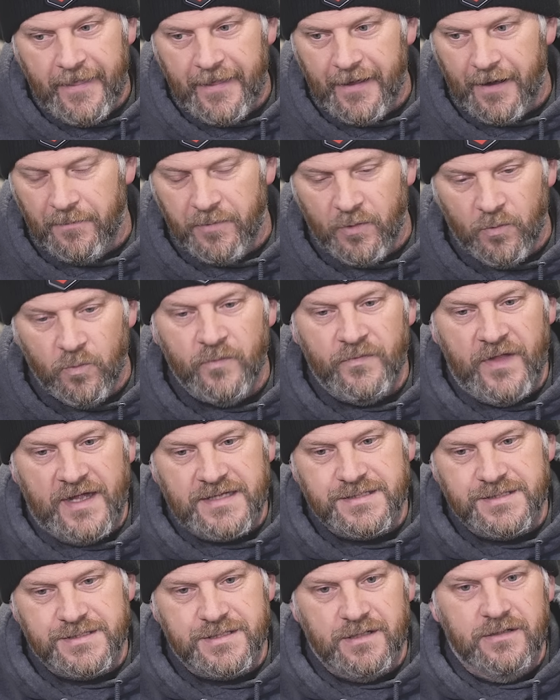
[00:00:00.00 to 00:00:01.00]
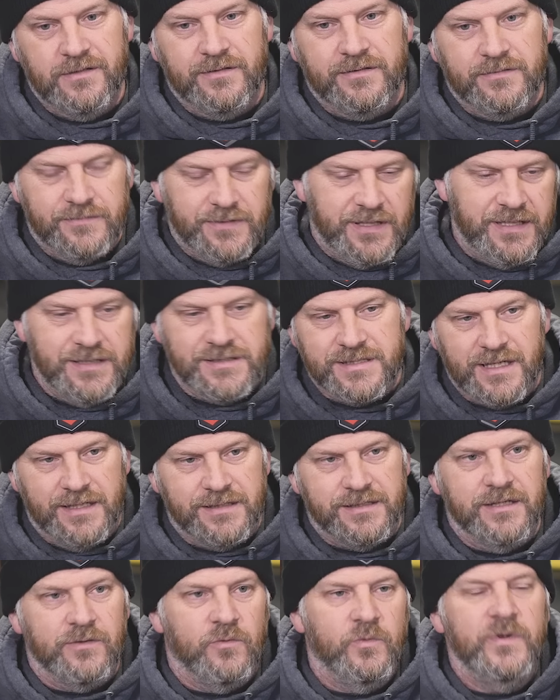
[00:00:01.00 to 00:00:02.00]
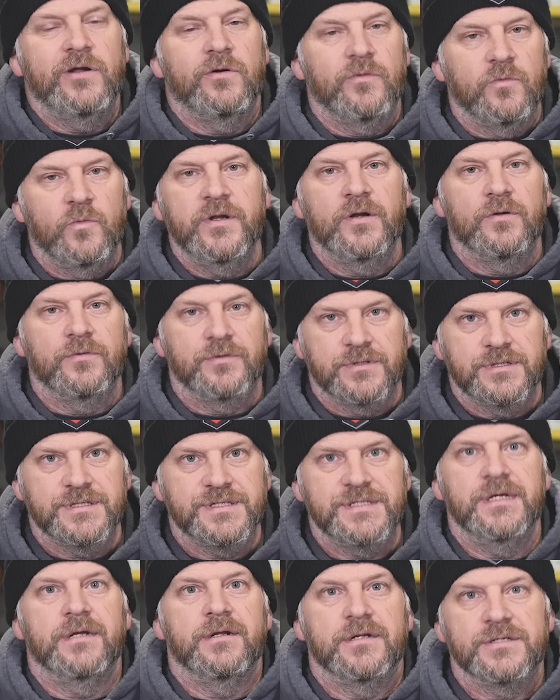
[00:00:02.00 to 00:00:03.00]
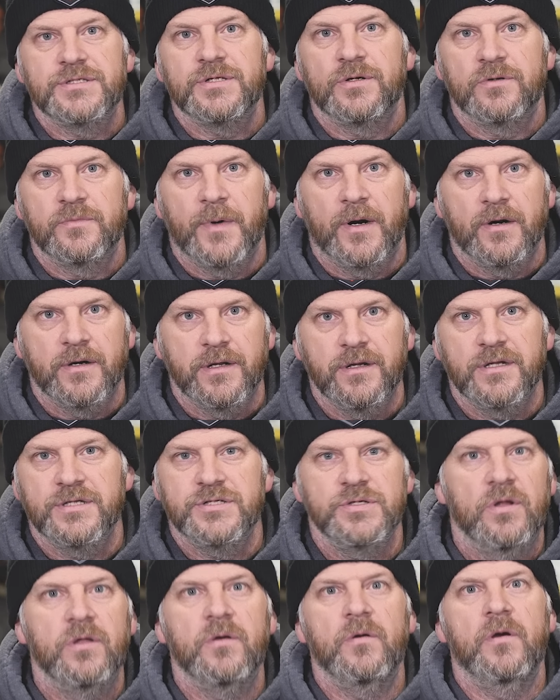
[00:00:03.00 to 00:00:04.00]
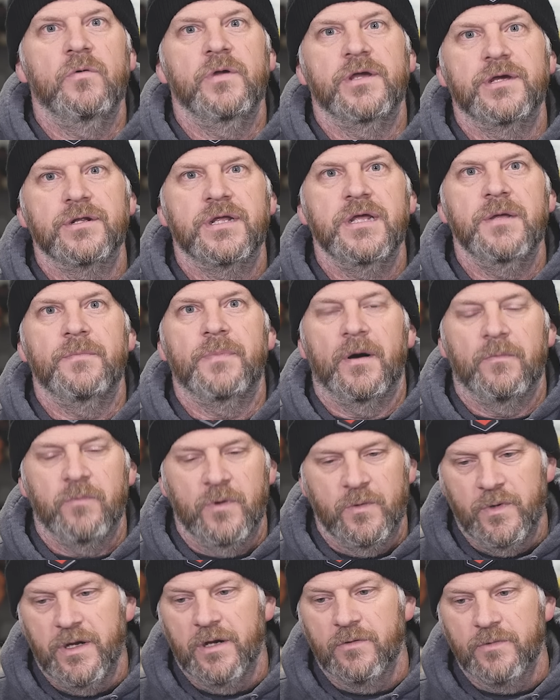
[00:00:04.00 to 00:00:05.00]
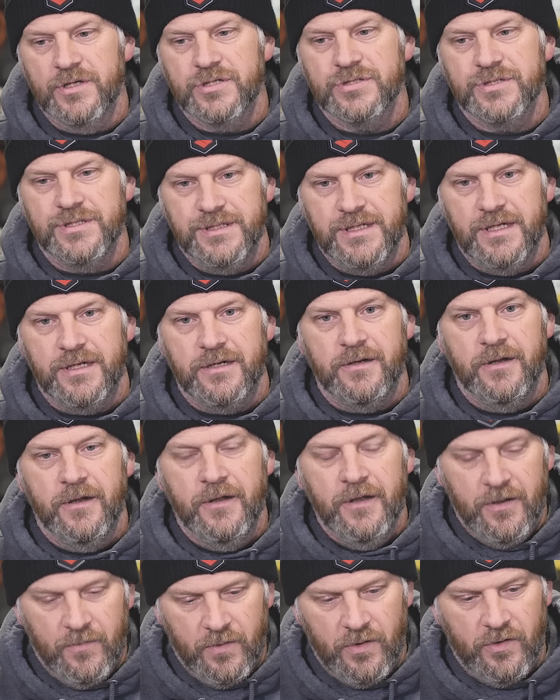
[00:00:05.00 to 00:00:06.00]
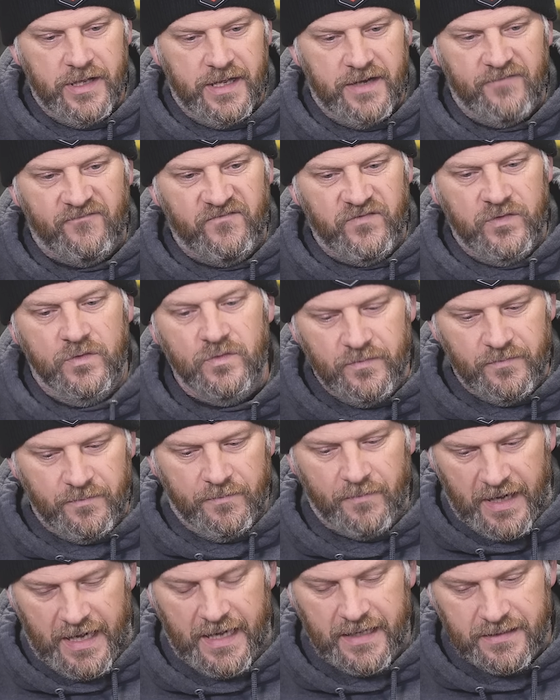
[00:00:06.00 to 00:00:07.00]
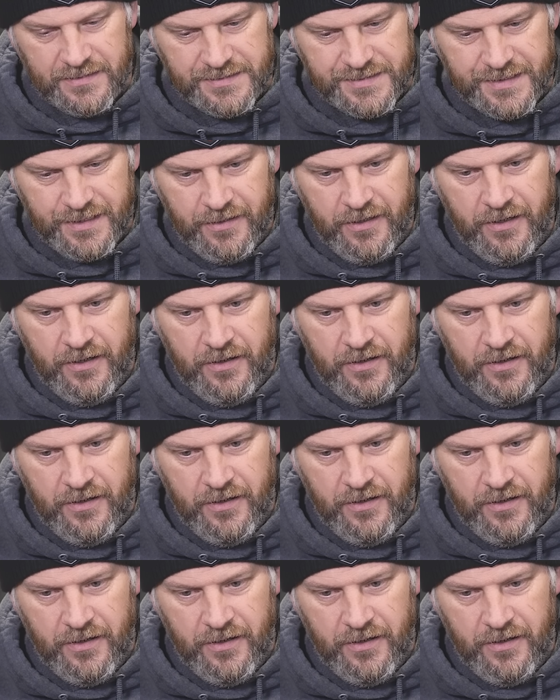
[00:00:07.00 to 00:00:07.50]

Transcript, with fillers: Uh, but that's just a little inside thing. We don't, we don't see it. It's third party. It's the only way we could keep up. When we originally did it, we only had a few models.